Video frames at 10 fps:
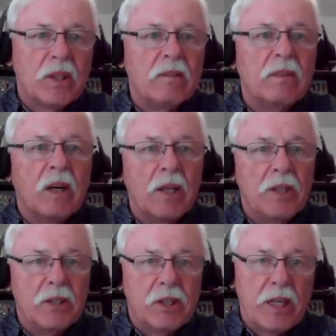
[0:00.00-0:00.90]
of
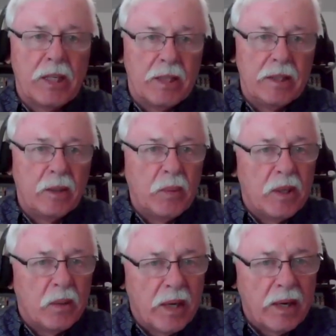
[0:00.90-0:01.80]
understanding that we
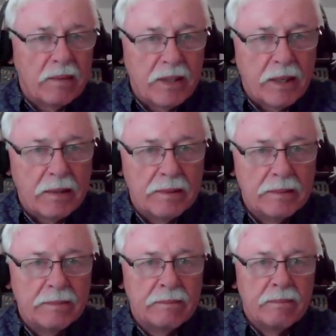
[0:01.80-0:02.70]
don't have yet.
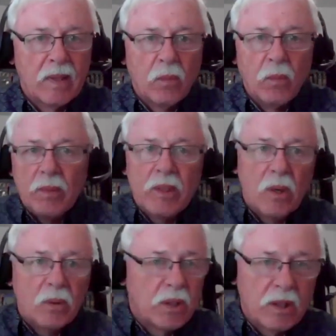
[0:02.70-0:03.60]
We would
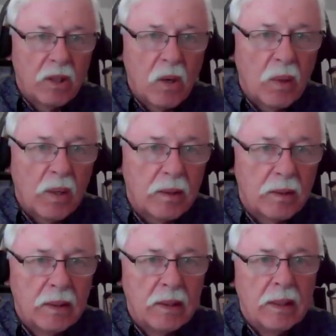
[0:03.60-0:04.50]
go to the lower.
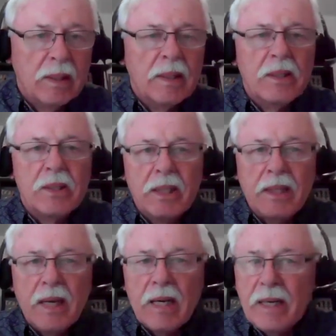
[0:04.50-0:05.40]
You see,
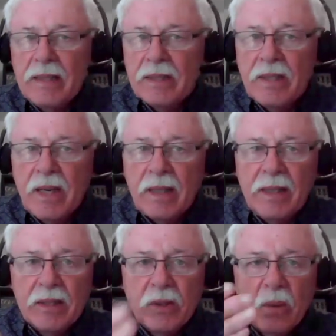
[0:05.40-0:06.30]
Gan Eden
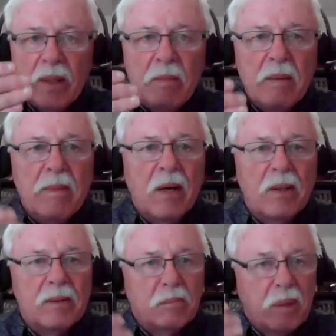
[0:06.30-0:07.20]
is going to be
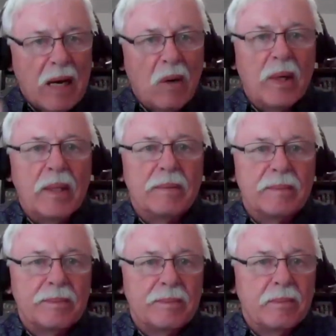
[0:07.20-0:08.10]
about plowing,
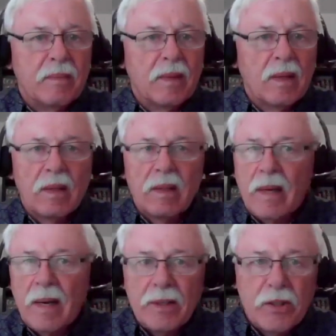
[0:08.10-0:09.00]

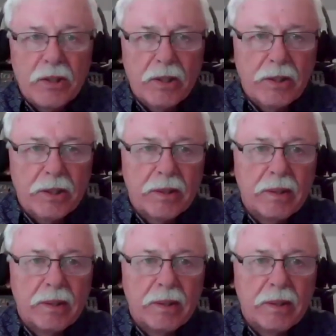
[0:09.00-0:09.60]
not dirt,